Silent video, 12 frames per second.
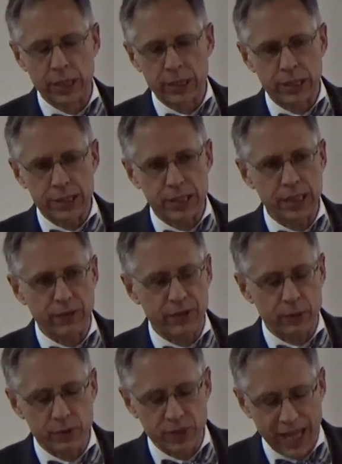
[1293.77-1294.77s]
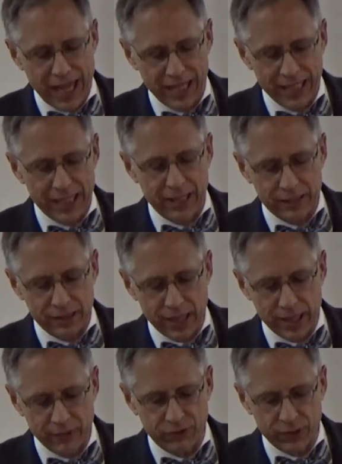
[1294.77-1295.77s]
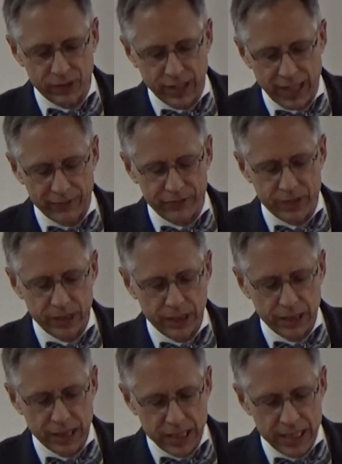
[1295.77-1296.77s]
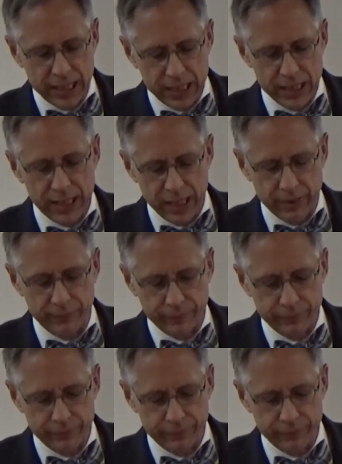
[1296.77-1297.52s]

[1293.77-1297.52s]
to see if there was any life left in them.